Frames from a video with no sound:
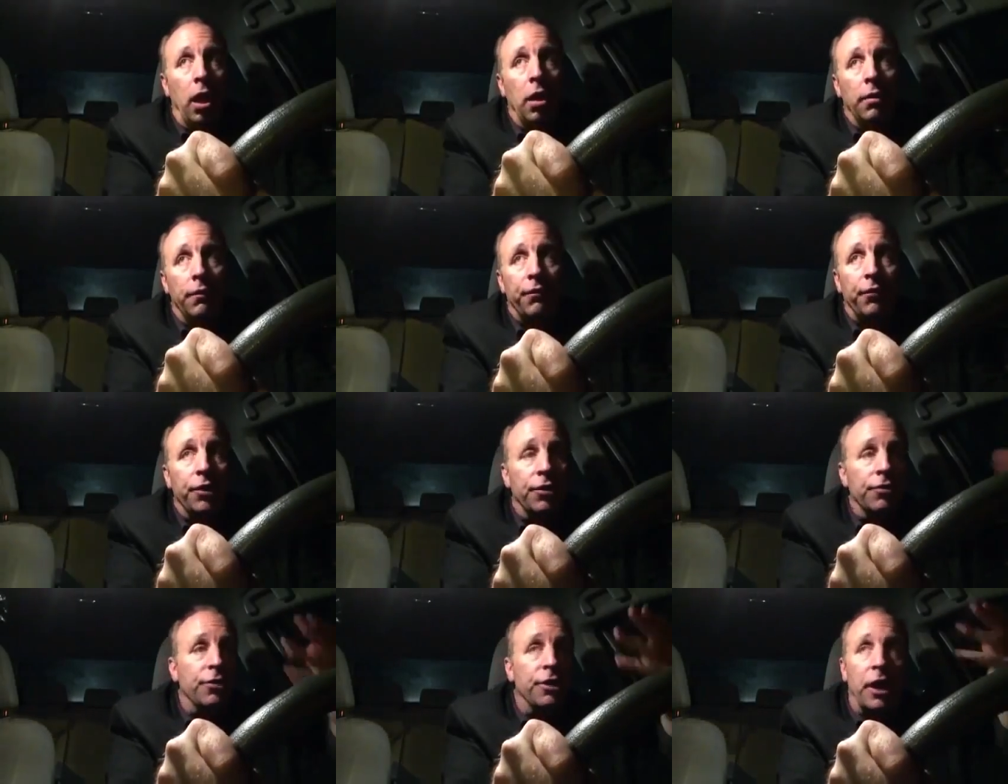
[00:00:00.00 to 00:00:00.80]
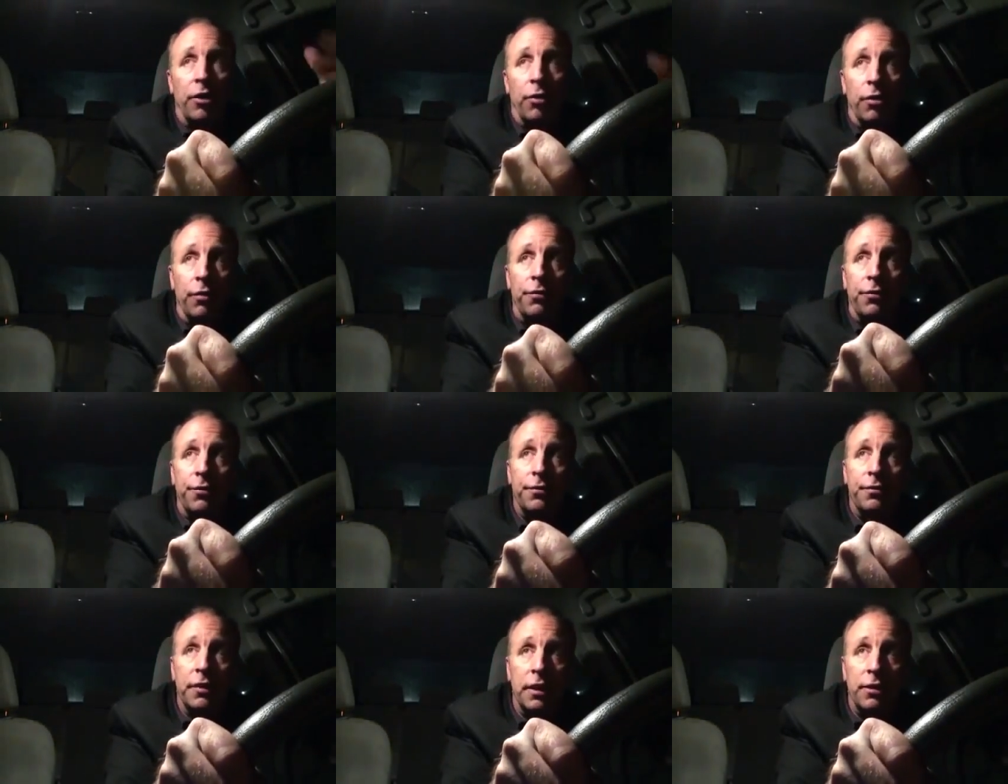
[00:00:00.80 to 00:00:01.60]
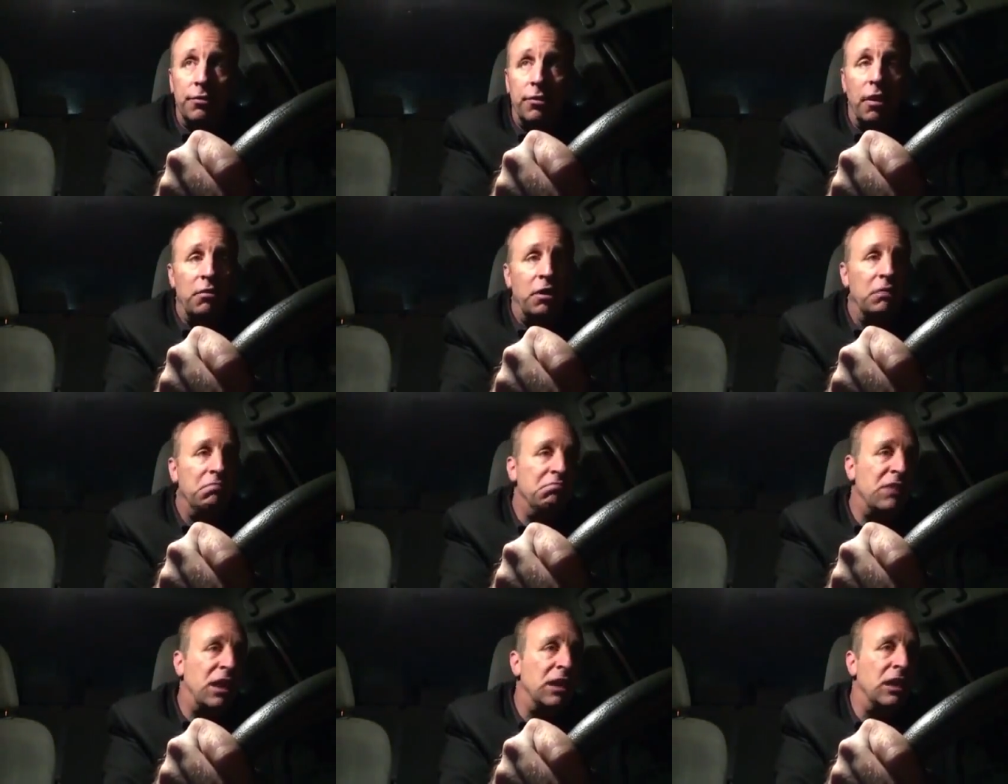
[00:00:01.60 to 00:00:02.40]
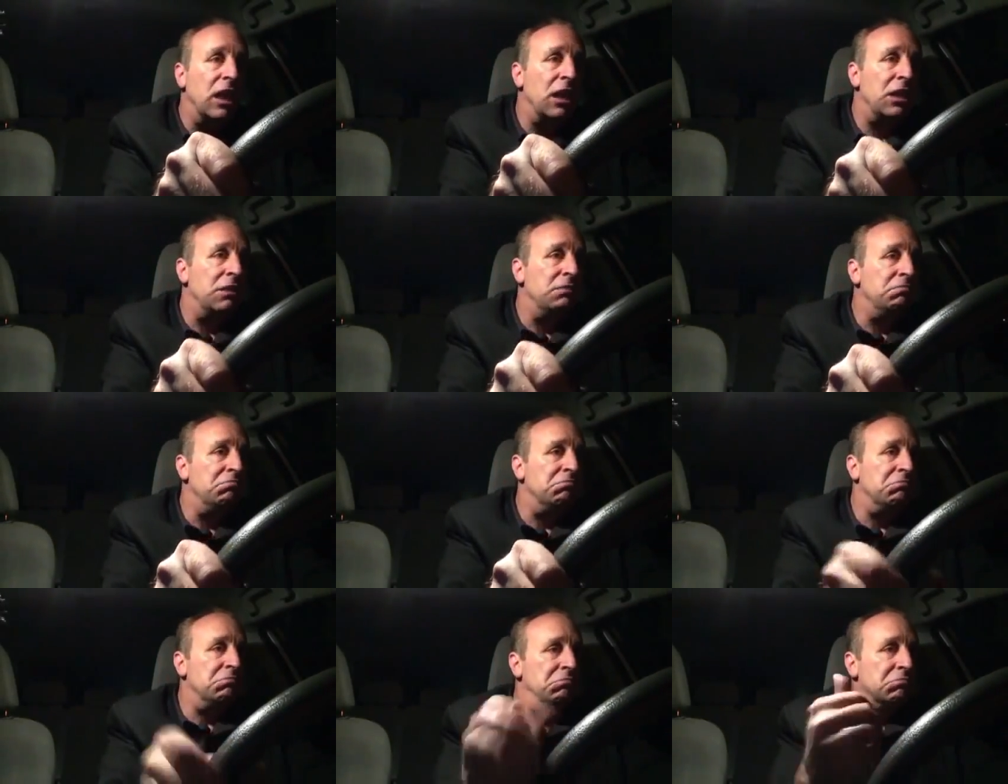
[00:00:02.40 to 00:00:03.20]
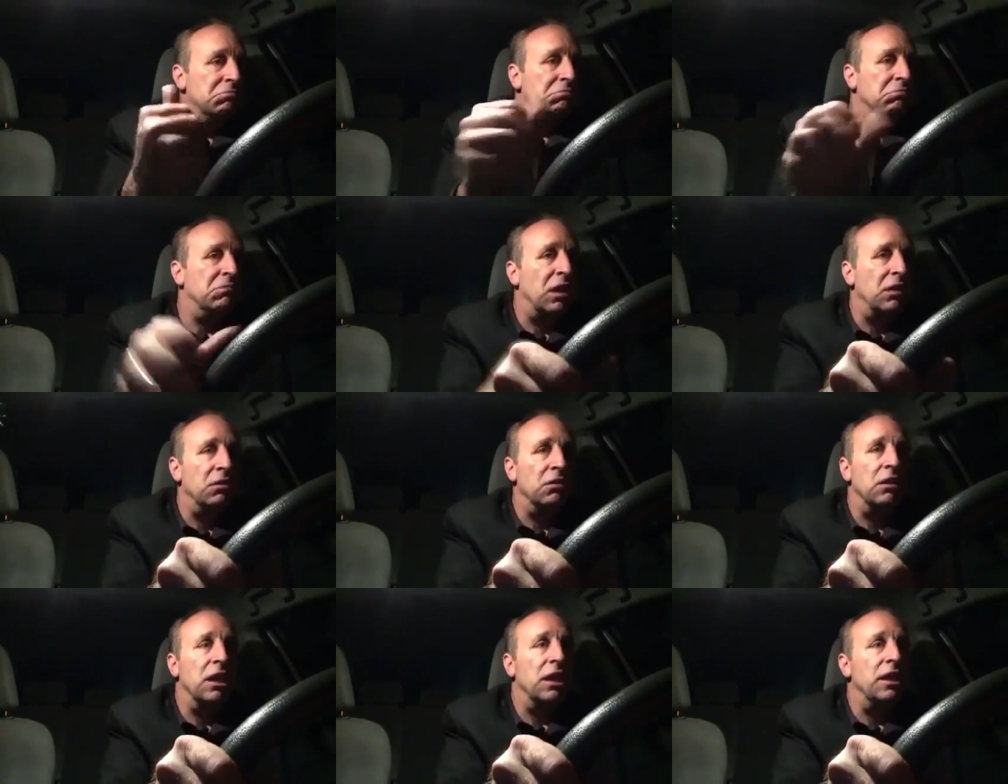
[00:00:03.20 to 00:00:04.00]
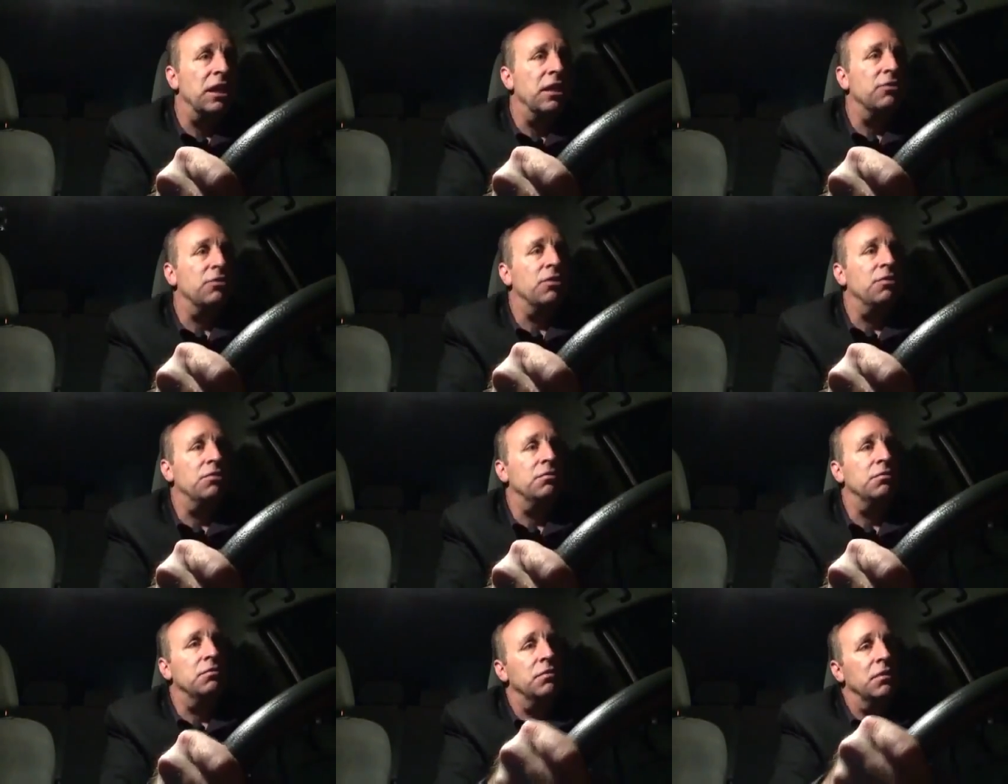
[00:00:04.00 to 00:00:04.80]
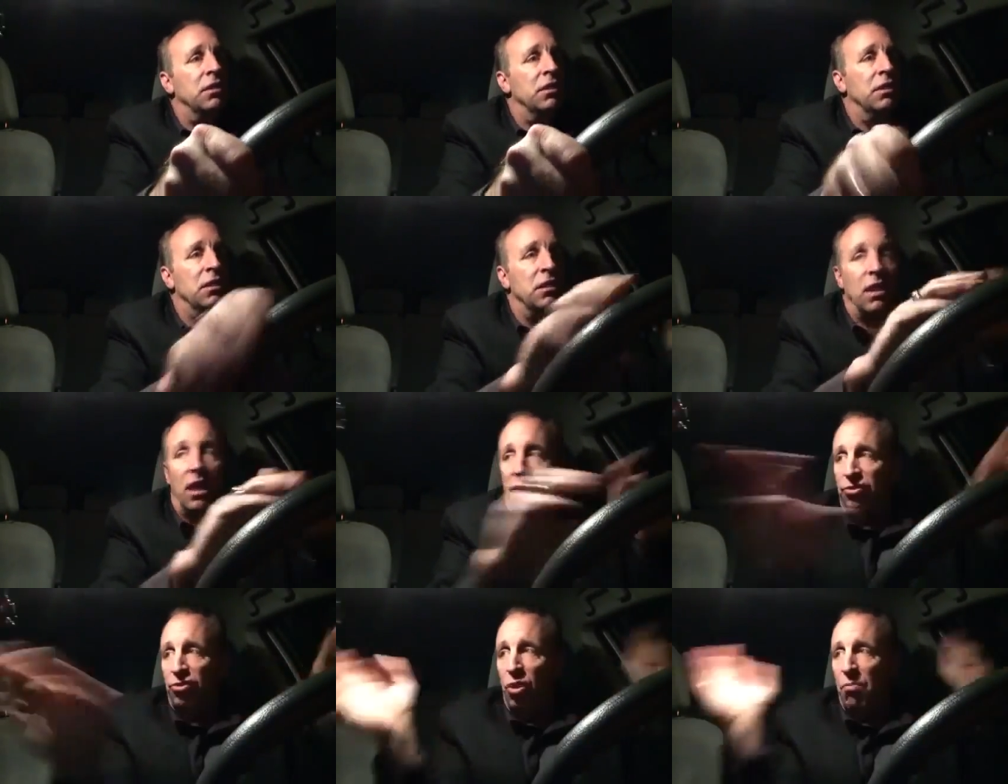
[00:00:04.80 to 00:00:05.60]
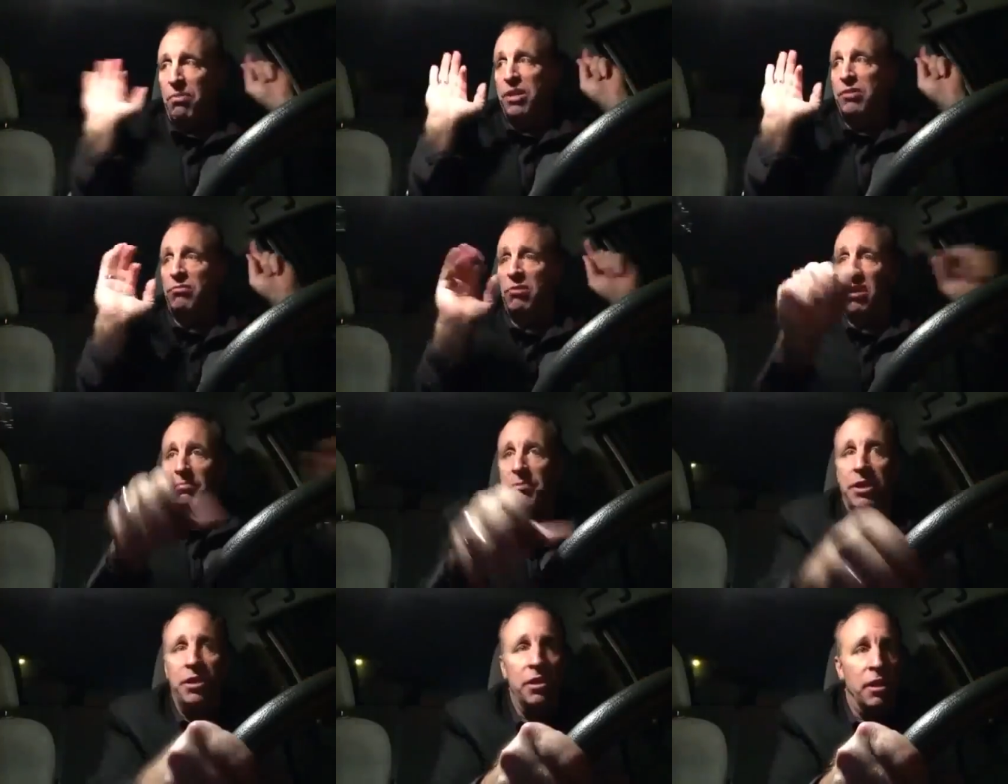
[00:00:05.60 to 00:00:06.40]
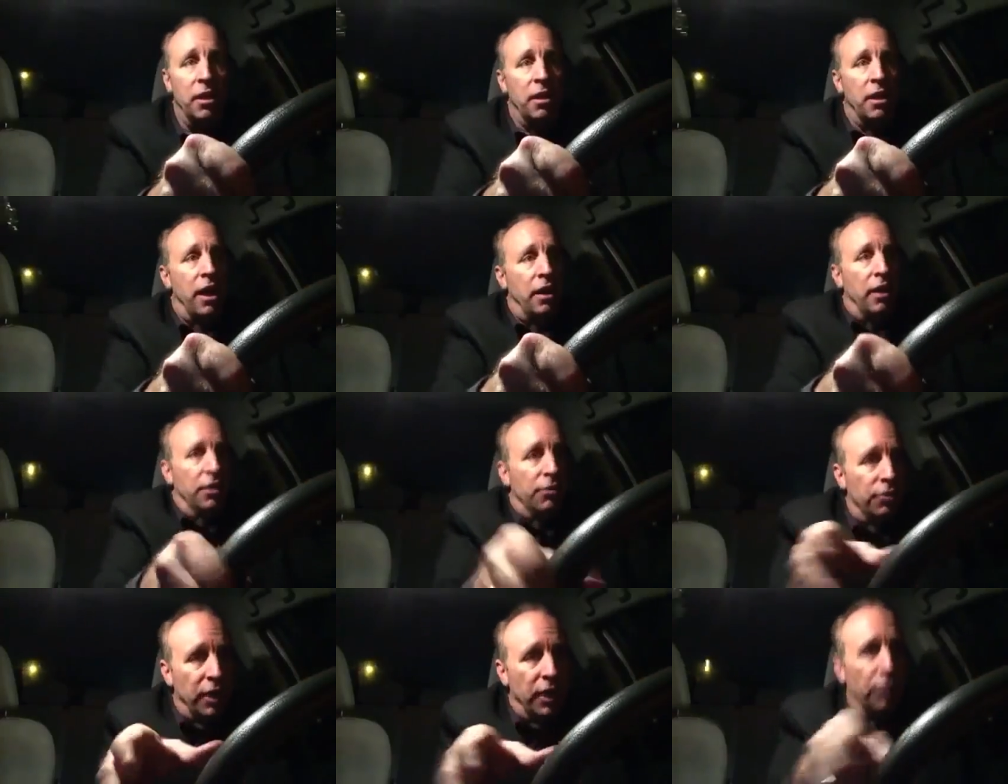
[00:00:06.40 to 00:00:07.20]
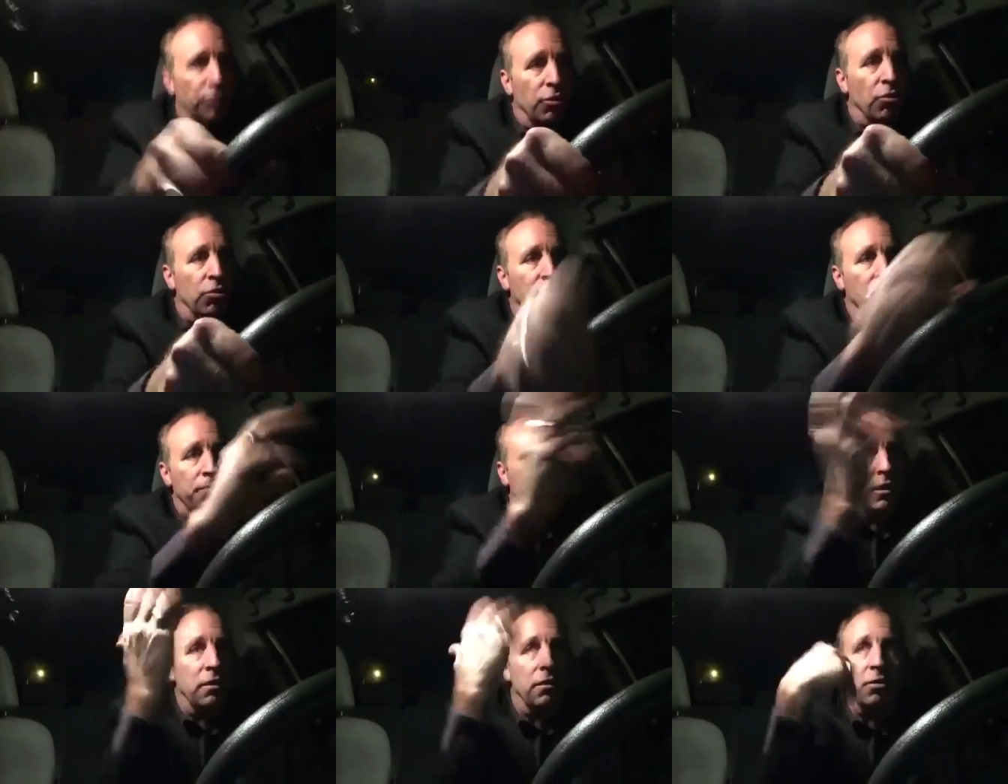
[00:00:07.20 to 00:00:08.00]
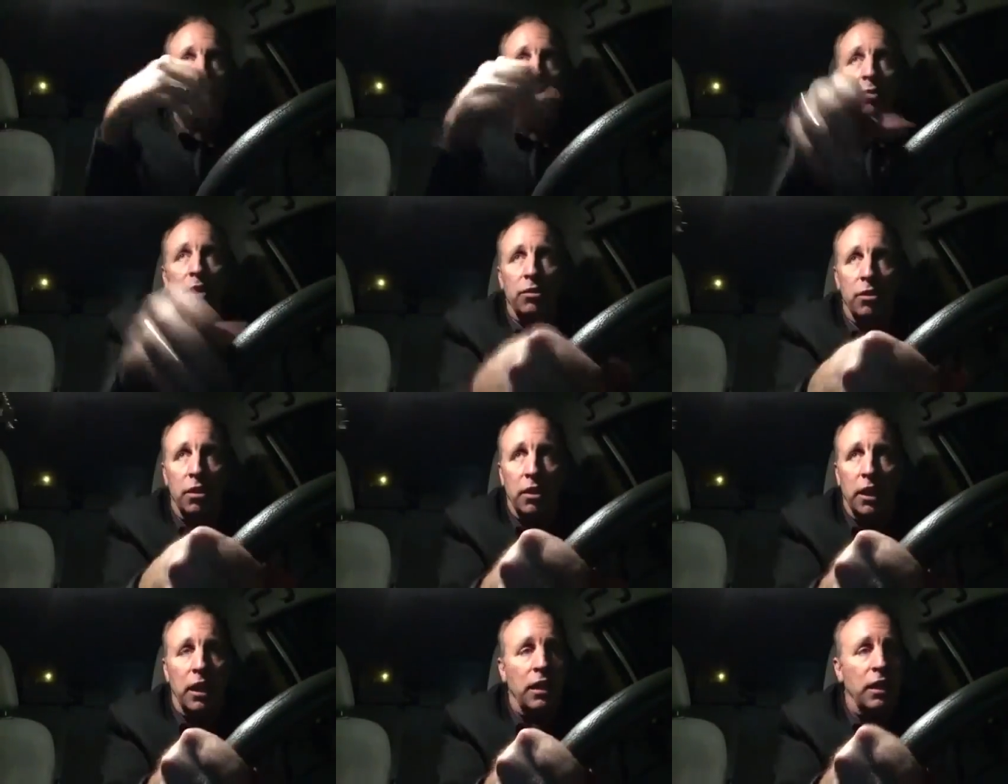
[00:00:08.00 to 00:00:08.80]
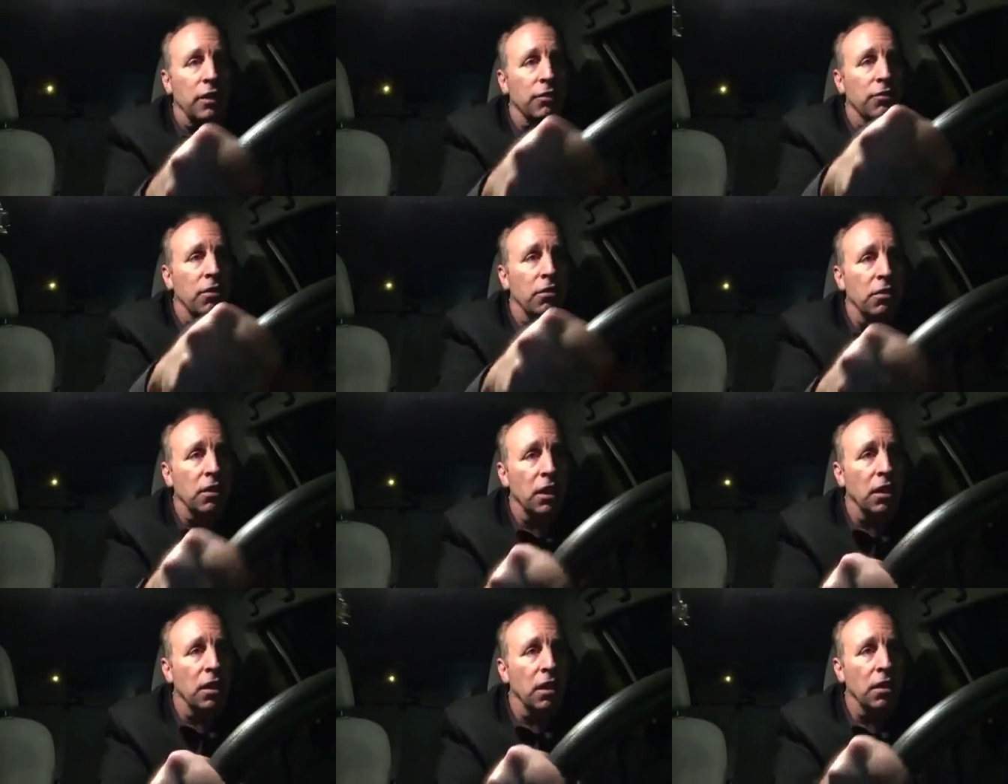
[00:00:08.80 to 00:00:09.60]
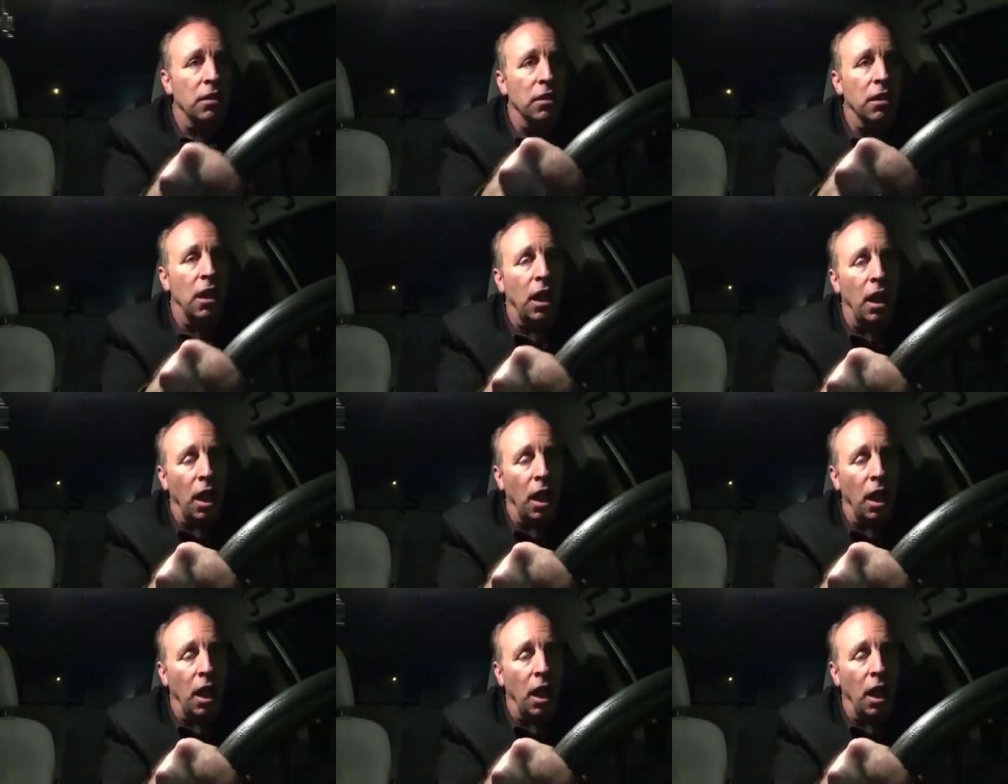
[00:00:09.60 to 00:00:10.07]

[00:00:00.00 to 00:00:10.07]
And it figures he got off. That's all right. I got it. I look like an asshole. There's nobody around me. And there's an asshole in the middle of nowhere looking like an asshole. Yeah, there you go.